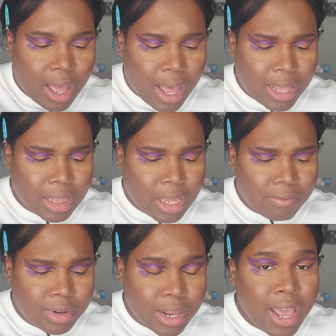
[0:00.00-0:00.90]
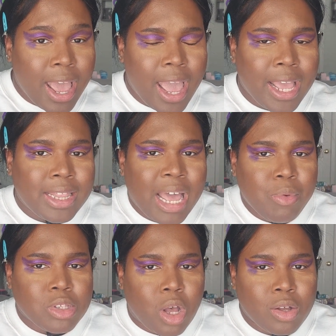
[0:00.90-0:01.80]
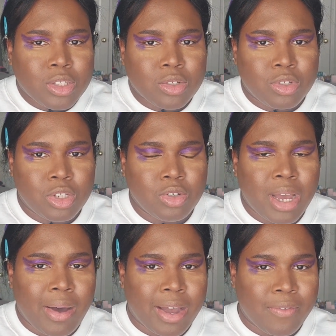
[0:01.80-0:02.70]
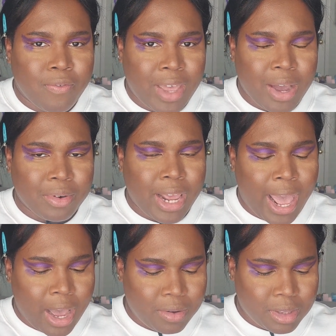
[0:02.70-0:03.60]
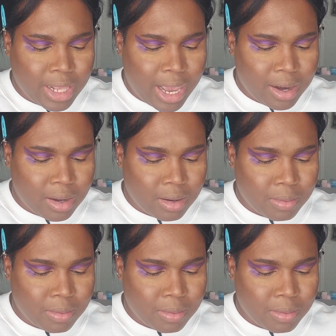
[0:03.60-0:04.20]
I loved it. And that was also too how I found out that